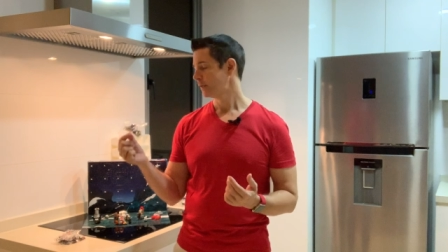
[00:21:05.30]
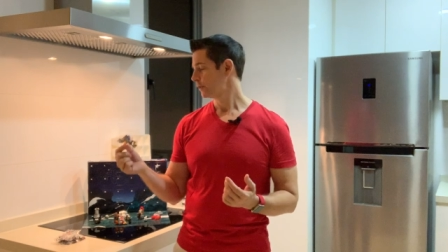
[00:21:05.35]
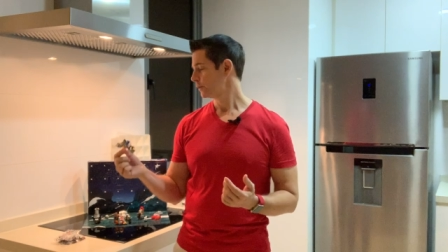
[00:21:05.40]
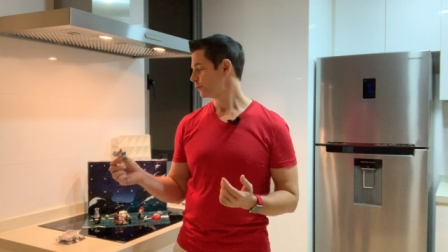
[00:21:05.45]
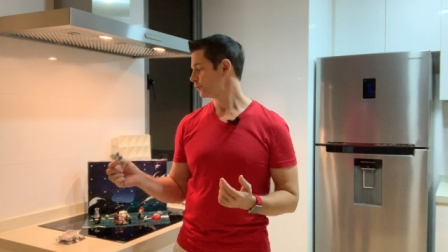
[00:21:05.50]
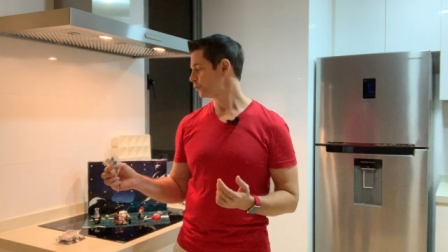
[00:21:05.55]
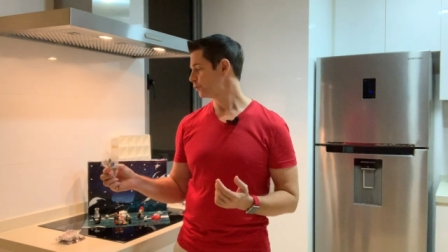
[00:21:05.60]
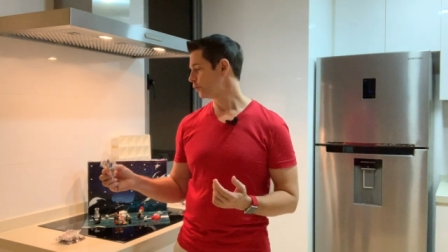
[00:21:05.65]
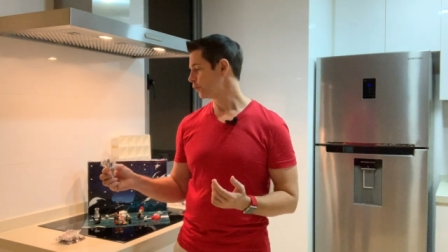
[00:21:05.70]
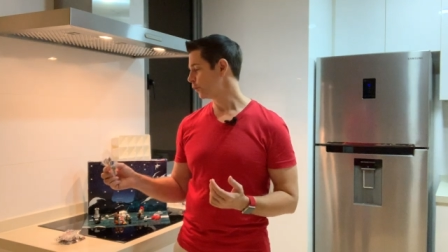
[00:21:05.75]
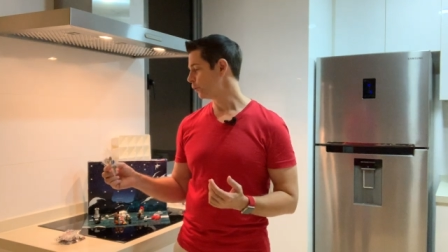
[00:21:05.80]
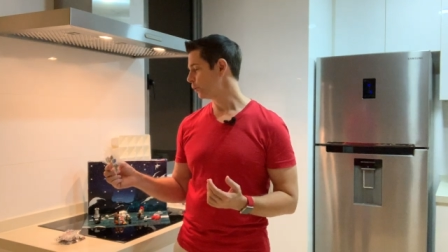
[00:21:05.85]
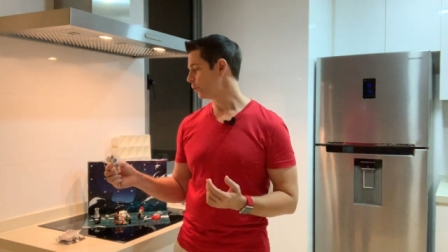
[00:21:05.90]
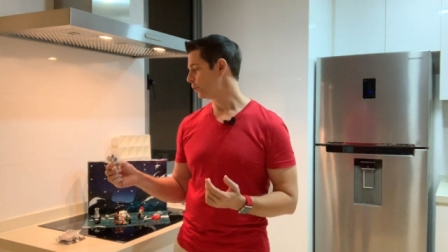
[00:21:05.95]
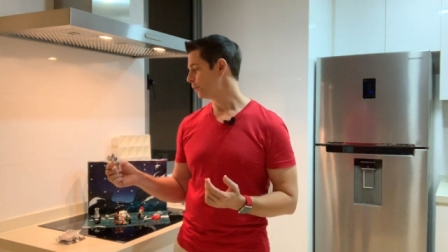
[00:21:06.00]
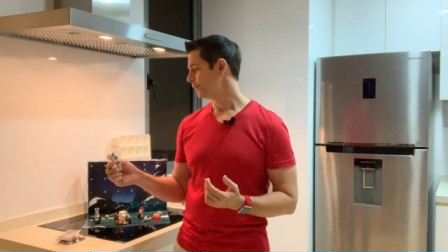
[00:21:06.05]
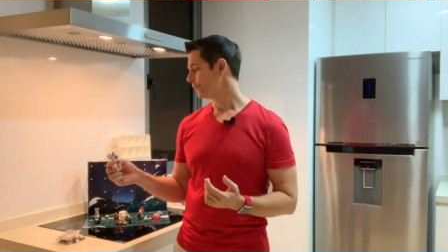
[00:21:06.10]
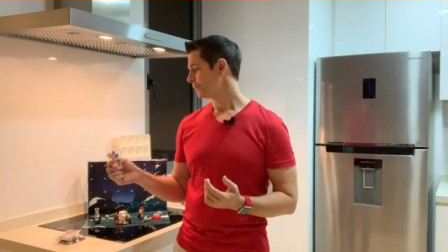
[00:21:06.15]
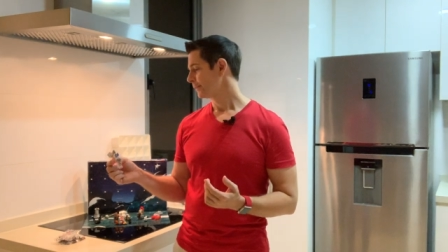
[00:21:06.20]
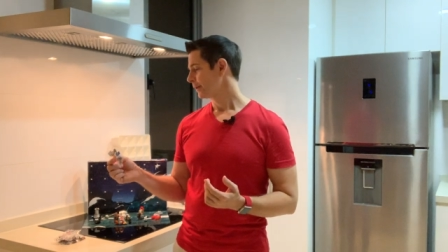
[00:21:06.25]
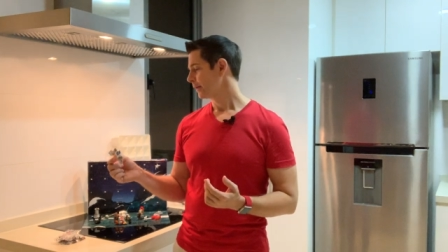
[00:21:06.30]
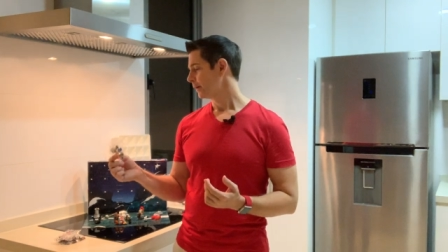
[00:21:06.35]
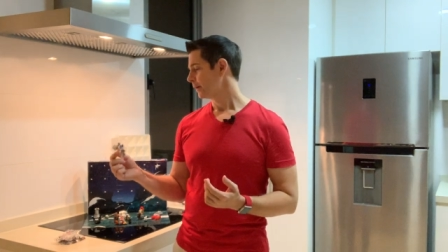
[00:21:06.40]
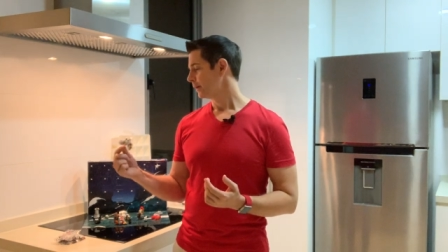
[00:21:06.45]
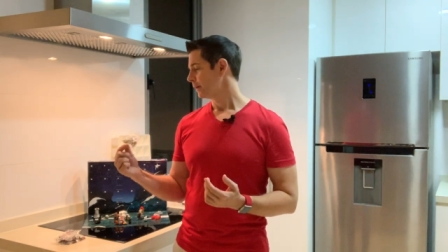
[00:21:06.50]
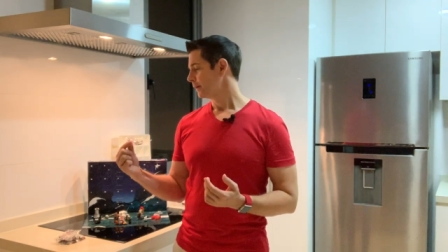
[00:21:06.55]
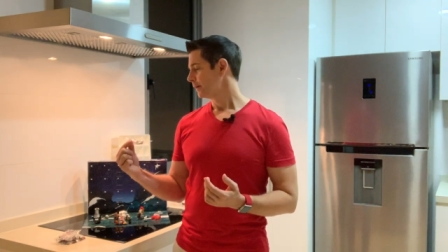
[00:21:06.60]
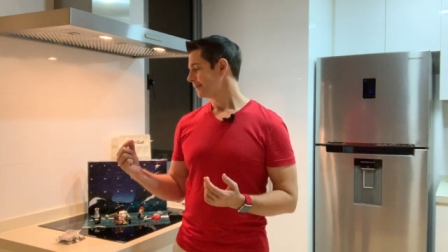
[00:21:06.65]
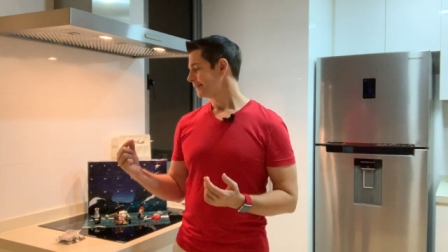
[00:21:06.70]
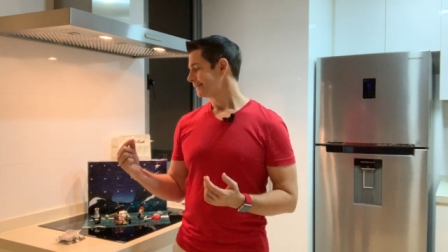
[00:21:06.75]
So
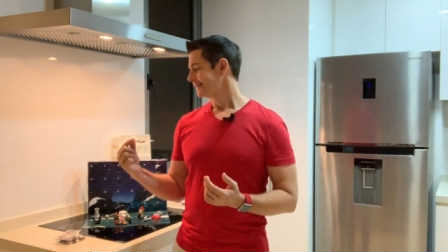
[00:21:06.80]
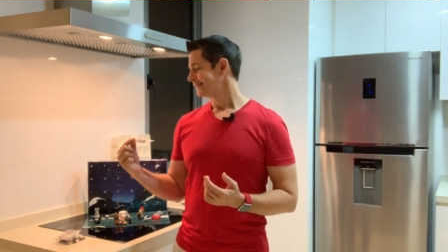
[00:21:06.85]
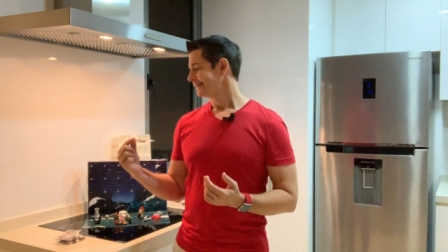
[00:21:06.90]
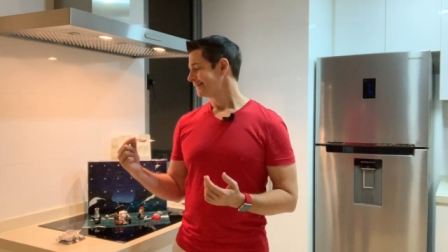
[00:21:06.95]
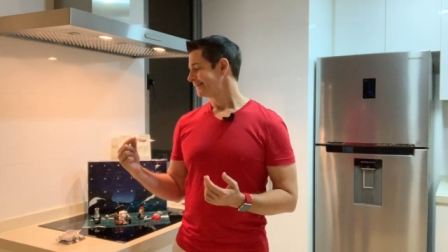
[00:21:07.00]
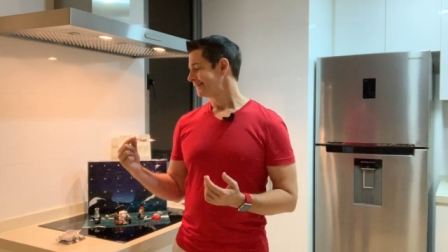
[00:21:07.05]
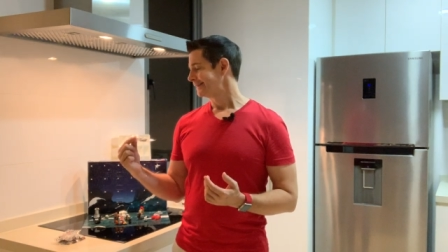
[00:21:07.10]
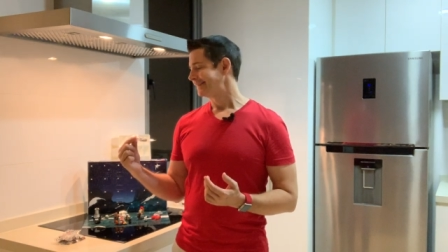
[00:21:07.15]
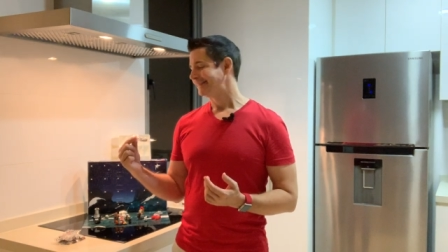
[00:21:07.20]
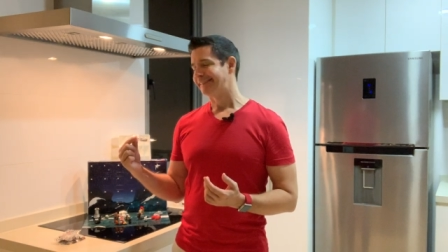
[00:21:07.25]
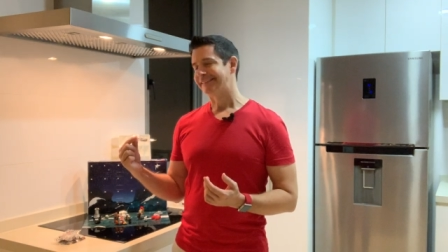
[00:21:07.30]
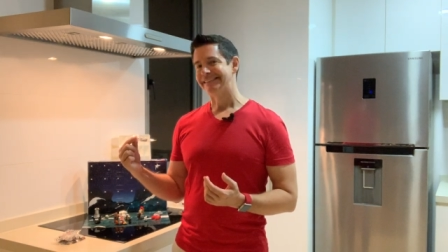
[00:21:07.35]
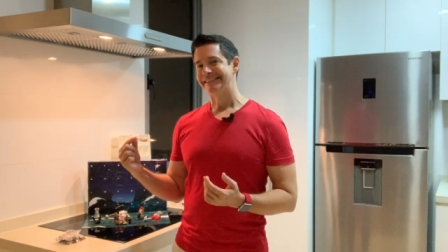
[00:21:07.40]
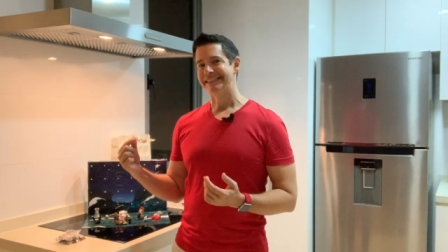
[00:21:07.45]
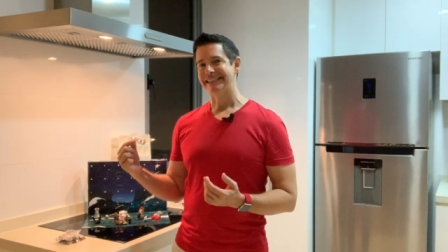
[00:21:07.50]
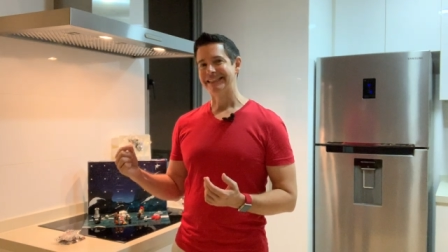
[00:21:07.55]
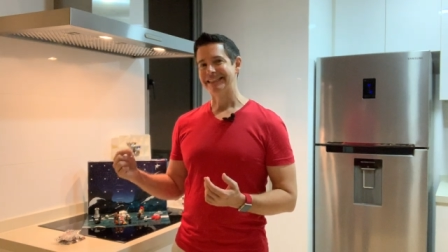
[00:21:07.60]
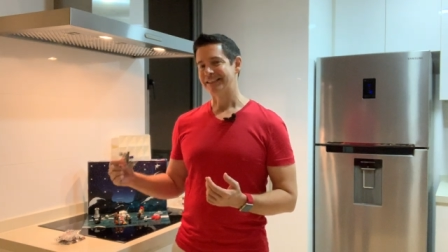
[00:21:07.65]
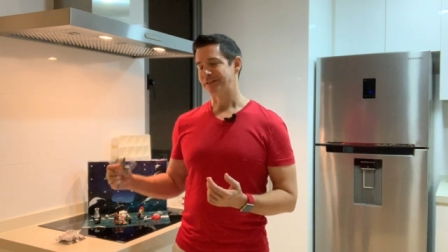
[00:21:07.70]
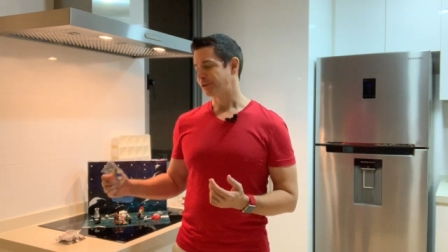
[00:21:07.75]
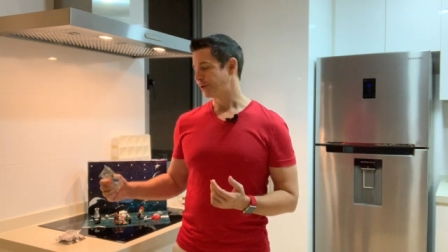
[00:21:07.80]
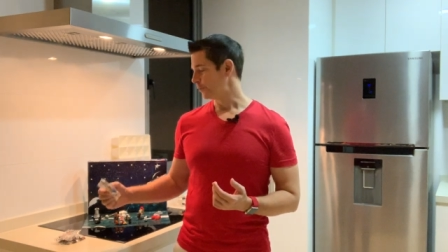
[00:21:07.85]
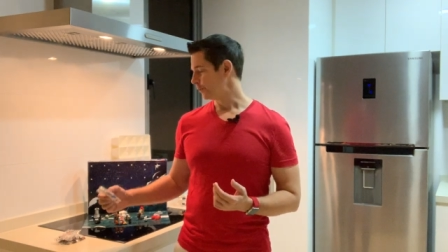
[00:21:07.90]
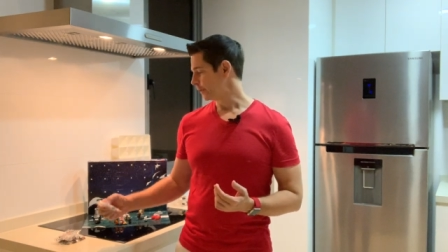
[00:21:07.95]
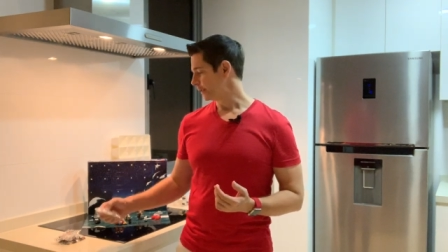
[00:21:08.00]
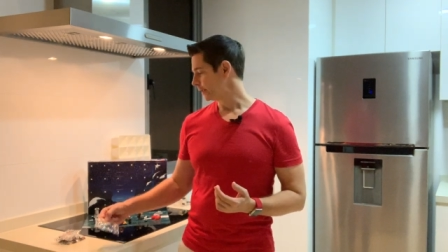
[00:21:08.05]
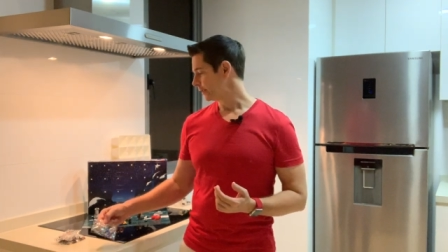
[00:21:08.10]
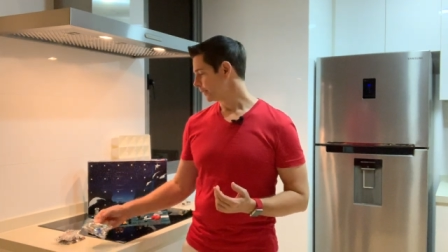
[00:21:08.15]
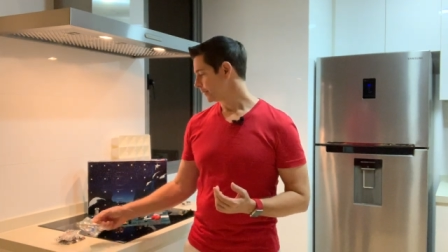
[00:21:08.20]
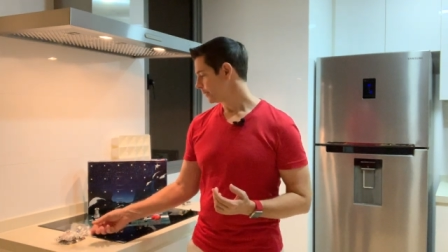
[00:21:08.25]
yeah, don't
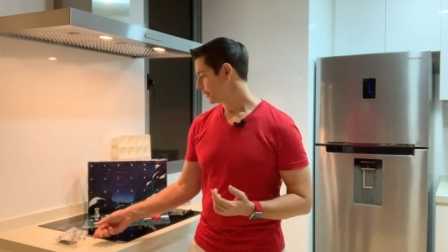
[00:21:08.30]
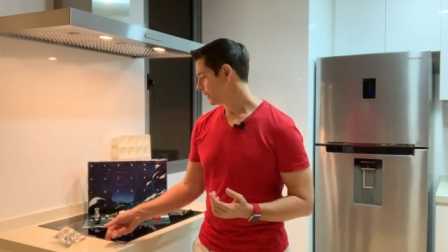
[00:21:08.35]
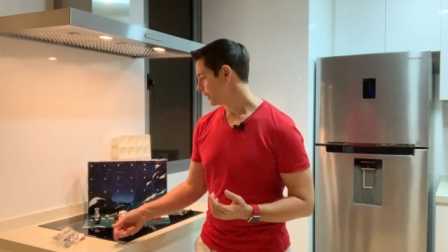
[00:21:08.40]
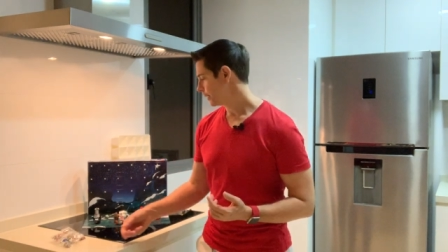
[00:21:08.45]
need it.